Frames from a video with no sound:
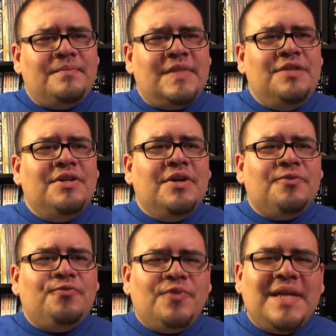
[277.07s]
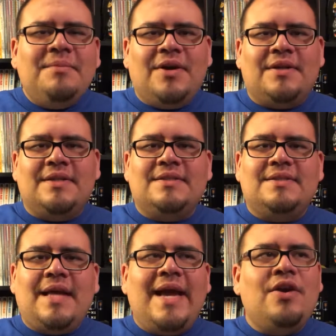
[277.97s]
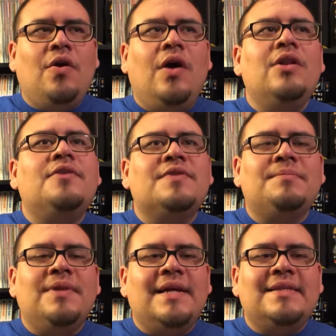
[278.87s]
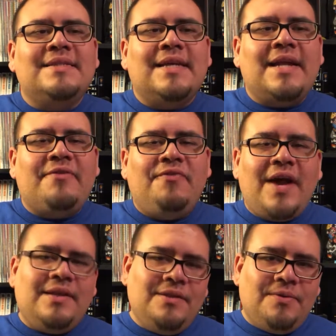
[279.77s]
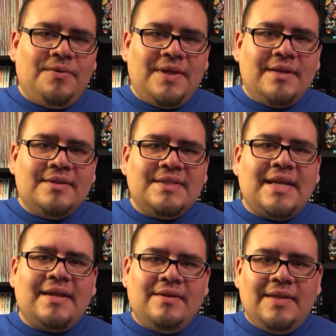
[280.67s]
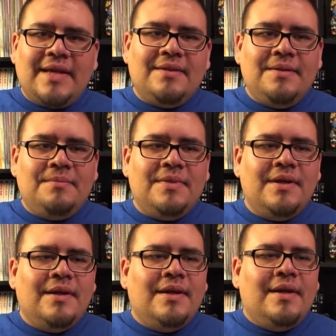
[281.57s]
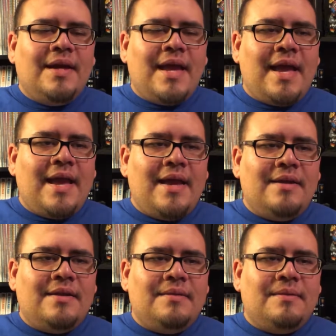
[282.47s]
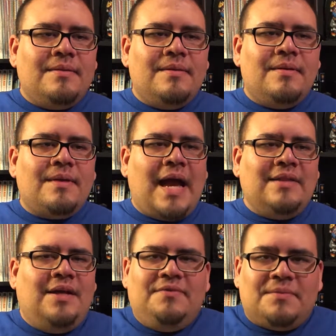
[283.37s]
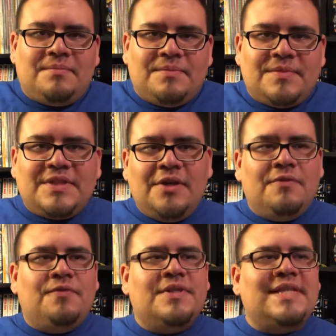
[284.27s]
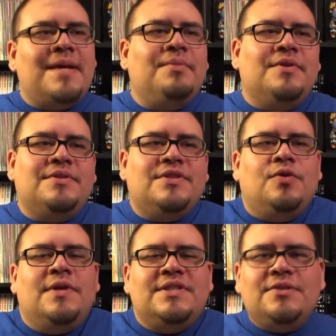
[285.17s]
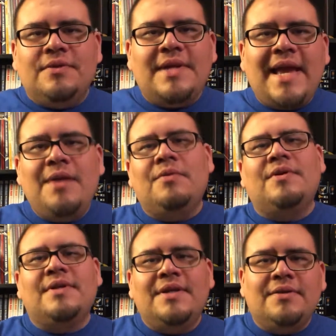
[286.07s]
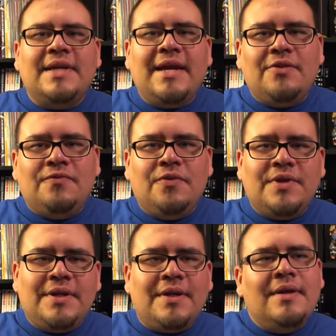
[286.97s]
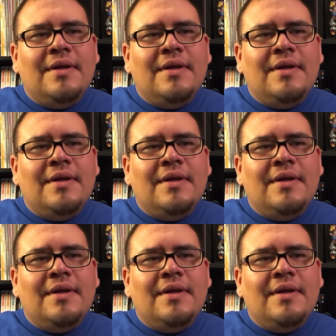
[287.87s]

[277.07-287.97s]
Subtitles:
You can go to flea markets. I go all over the place, and I find little things, and I collect them, and I love them. So, for example, there's a toy store in Hayward here in California